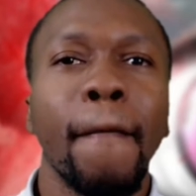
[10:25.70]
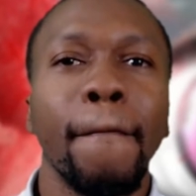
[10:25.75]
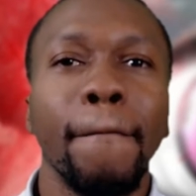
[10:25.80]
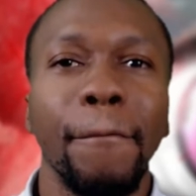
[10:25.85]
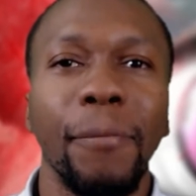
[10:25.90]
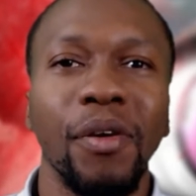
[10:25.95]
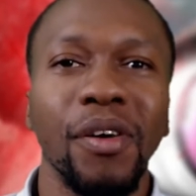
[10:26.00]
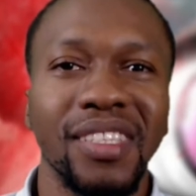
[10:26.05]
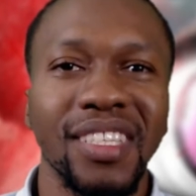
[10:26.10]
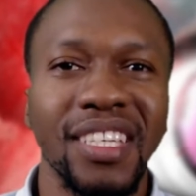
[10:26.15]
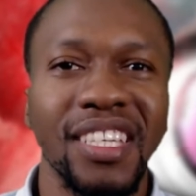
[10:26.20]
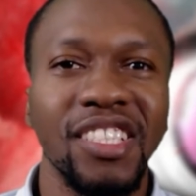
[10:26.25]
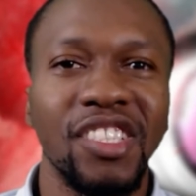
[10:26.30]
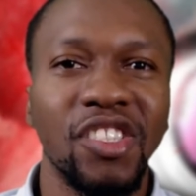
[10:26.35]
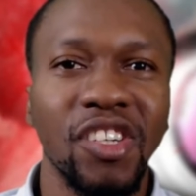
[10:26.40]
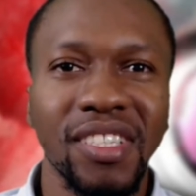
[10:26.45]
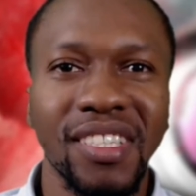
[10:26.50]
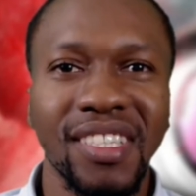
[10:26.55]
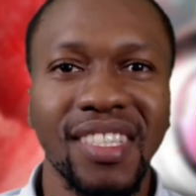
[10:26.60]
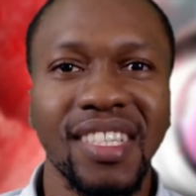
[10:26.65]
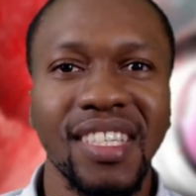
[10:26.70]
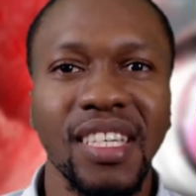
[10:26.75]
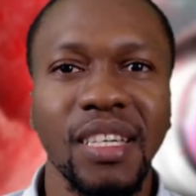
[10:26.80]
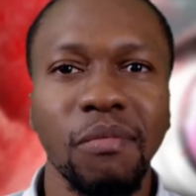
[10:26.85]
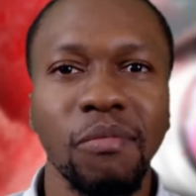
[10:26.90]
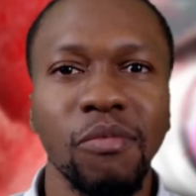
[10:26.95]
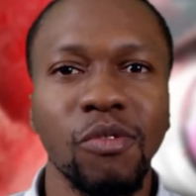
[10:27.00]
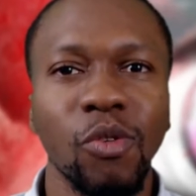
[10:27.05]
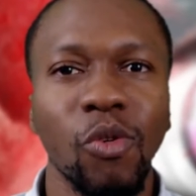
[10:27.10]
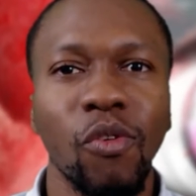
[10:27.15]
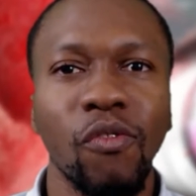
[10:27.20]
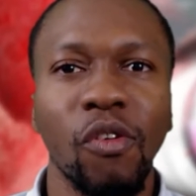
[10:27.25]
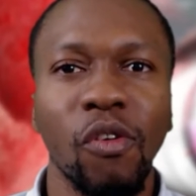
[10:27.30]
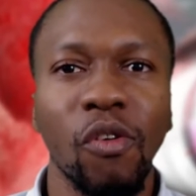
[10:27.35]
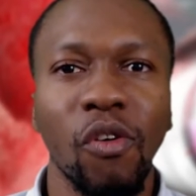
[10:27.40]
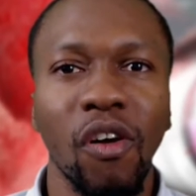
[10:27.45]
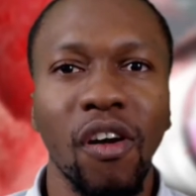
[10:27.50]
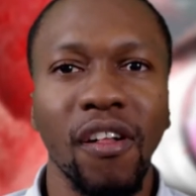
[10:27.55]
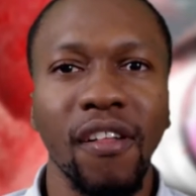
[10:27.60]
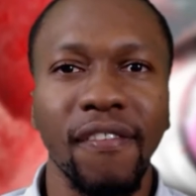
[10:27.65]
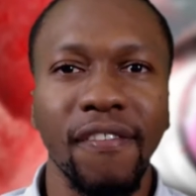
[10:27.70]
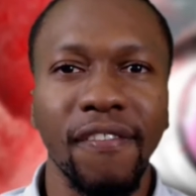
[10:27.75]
But it just seems overall